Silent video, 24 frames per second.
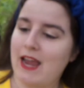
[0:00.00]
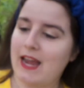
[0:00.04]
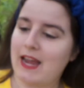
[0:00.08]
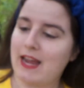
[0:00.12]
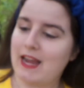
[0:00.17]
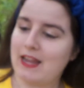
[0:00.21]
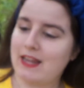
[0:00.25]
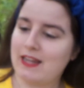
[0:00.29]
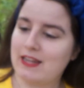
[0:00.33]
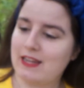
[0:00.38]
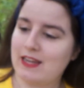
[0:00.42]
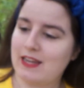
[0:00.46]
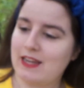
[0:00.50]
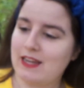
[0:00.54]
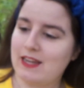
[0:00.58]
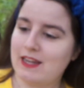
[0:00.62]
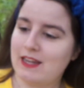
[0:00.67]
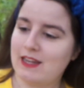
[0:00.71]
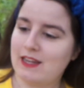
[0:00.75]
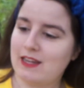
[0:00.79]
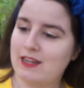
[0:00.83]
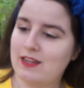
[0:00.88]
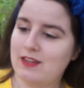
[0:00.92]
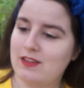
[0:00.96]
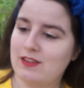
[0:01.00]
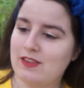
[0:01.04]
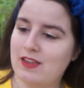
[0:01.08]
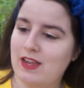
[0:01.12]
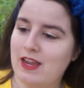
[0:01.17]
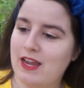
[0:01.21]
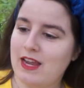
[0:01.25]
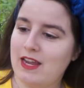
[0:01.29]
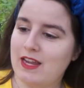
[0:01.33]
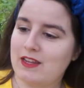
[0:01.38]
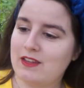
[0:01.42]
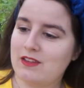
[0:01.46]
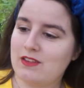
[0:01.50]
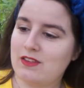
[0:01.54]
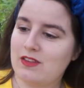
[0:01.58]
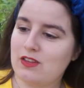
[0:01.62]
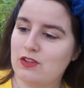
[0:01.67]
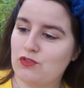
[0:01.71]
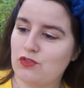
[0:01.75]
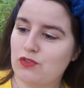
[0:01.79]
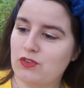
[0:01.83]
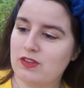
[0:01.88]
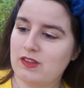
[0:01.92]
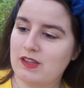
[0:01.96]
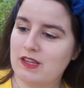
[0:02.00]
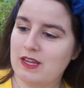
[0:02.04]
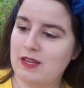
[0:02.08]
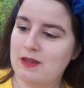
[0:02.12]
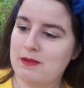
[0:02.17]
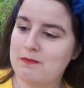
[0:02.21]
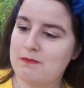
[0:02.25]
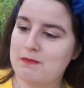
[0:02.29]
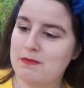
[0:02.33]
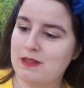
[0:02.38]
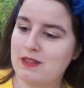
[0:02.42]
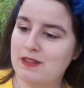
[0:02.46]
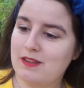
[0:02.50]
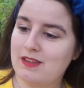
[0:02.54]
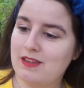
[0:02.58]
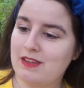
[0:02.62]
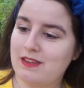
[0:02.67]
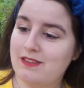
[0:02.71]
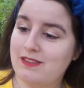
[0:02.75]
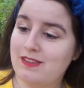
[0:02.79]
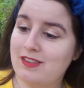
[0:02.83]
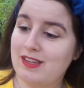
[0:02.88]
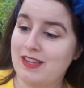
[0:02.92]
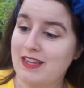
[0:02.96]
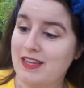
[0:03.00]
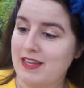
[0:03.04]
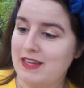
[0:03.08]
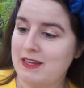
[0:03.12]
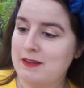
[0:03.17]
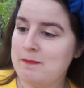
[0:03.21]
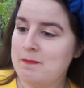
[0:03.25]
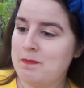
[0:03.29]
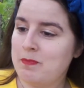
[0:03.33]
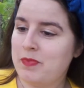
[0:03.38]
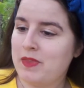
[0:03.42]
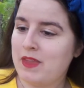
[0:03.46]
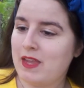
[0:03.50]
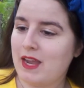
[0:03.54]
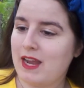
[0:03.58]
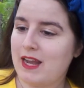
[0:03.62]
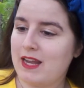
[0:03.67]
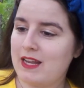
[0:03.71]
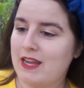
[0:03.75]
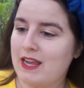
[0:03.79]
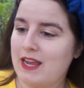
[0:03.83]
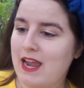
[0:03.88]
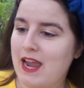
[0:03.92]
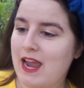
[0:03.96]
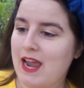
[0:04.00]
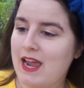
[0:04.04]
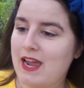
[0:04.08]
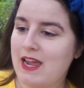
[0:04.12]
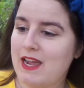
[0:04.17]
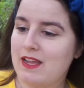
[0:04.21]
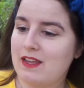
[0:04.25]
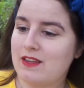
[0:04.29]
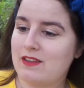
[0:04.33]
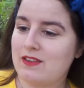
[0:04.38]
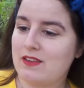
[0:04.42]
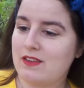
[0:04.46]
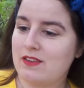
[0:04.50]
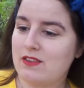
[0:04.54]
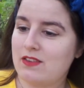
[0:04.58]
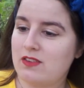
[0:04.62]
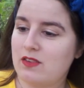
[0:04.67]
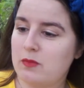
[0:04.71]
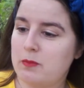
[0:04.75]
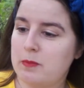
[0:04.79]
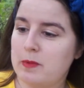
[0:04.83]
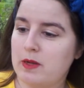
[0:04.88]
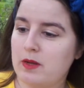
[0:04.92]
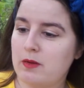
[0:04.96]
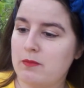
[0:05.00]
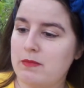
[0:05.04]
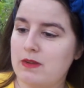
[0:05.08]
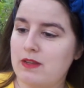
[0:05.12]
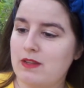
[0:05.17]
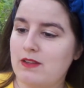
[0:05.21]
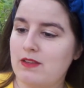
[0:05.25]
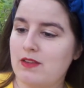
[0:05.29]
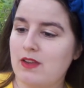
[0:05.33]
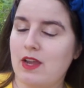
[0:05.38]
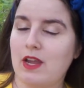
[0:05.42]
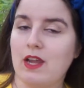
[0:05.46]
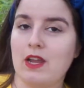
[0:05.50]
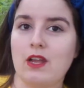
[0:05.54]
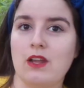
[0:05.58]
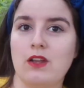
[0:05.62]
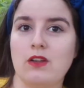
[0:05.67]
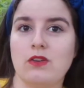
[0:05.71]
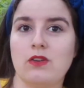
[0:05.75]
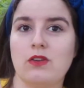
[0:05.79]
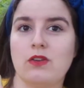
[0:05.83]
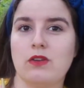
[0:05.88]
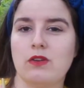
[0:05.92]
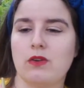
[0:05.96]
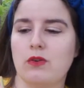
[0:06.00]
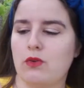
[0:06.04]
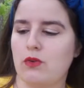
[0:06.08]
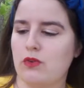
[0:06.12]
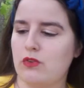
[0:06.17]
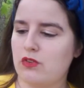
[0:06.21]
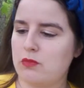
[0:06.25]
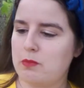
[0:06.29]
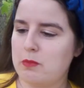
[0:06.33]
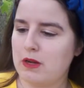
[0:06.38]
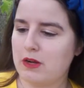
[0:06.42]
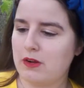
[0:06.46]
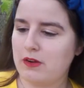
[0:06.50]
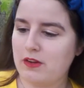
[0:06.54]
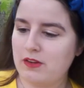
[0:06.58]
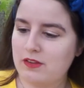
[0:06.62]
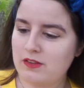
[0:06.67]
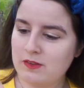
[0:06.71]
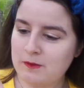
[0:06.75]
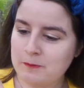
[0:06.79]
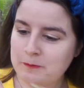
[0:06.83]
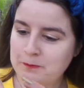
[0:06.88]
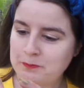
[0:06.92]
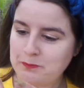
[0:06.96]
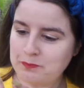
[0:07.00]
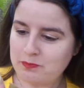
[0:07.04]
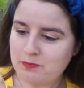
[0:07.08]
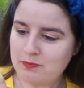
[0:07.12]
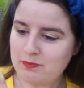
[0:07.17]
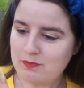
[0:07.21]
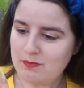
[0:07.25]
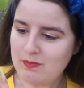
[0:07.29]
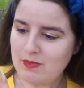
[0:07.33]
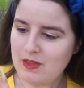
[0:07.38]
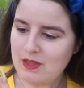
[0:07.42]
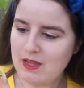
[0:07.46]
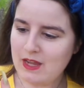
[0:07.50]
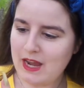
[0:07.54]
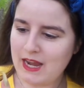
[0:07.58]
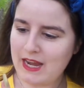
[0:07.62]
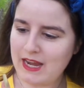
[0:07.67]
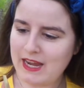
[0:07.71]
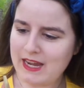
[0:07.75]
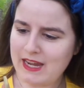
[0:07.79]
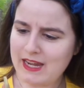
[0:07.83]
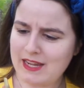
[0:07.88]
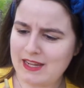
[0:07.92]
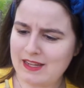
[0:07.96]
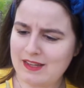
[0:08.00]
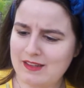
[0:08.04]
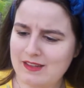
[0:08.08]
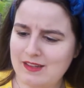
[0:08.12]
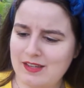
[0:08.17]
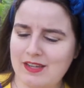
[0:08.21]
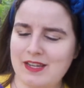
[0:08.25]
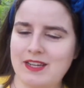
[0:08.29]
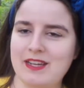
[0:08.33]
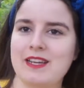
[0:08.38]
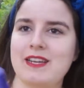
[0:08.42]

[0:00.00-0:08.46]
and it is a citrusy mint tea, and it has spearmint and gooseberries, and